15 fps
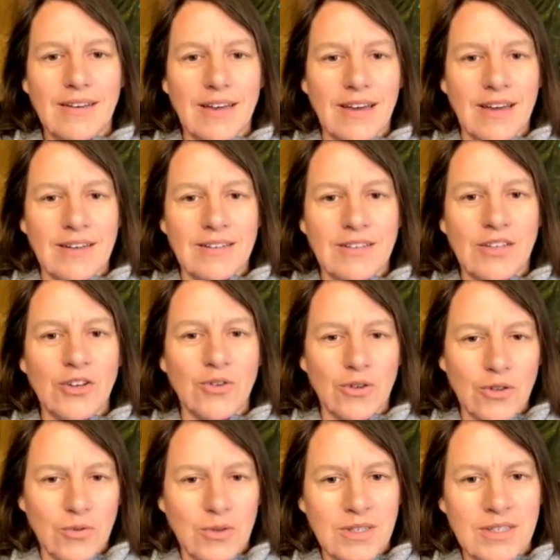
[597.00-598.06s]
At the
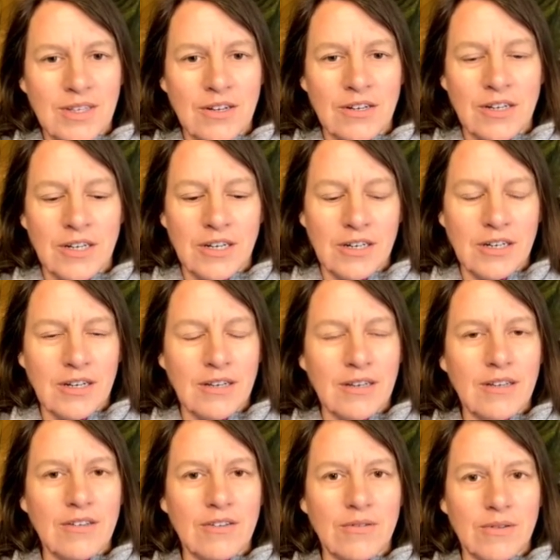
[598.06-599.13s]
Northwood Center here in
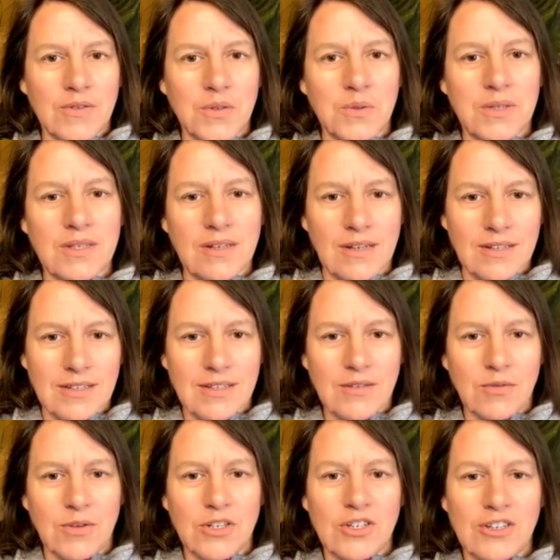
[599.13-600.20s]
Eagle River, Wisconsin,
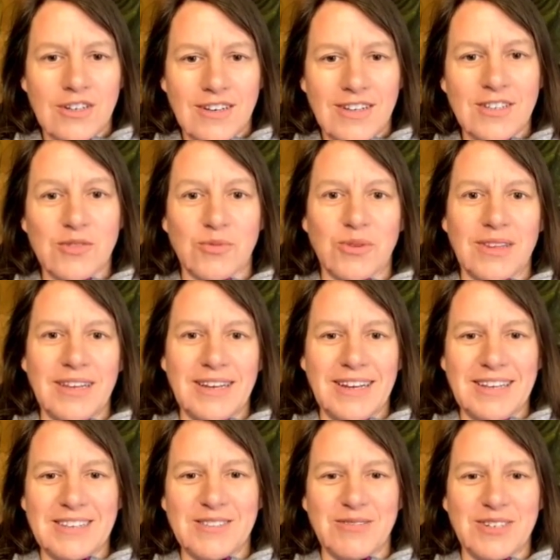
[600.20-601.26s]
which is really
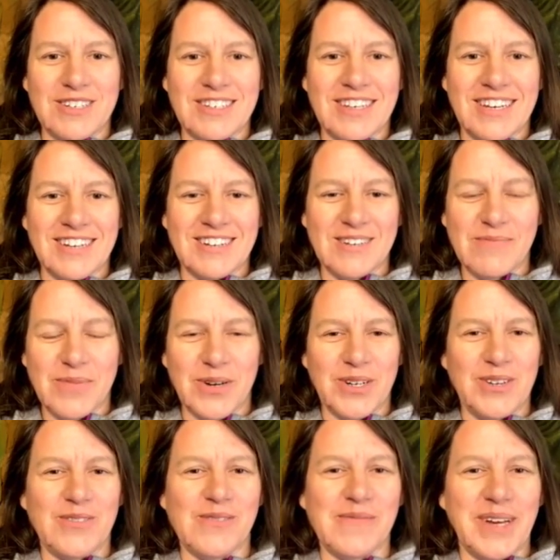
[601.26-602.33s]
nice. We just had a
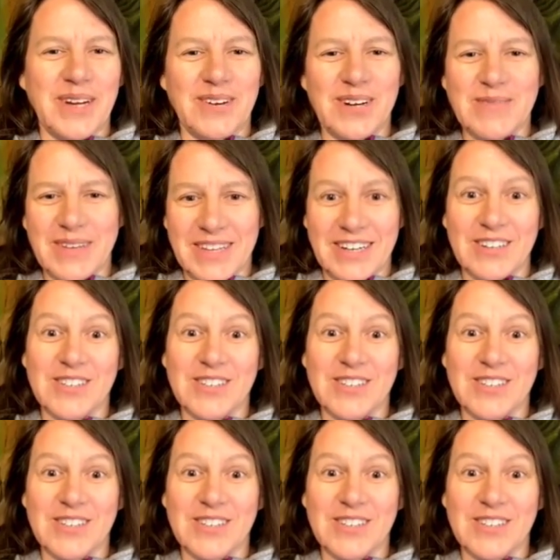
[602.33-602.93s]
party for my grandmother.